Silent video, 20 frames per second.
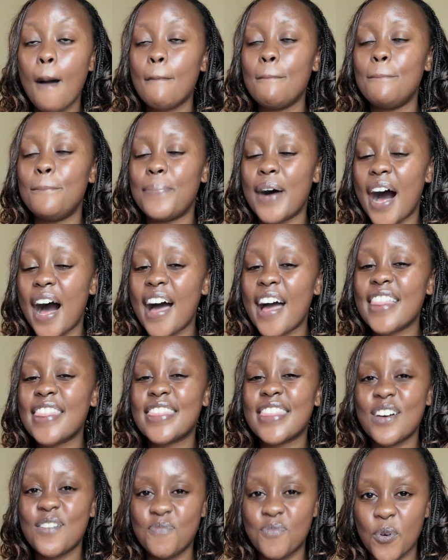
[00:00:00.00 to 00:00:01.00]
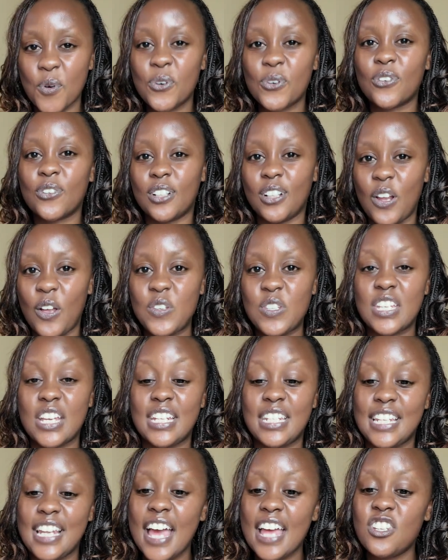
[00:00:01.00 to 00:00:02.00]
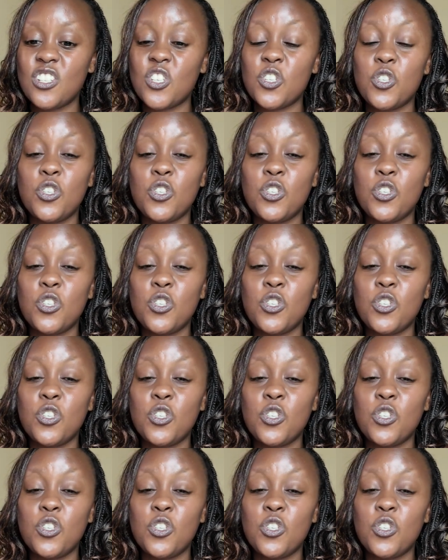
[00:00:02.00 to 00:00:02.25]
by the book closure date,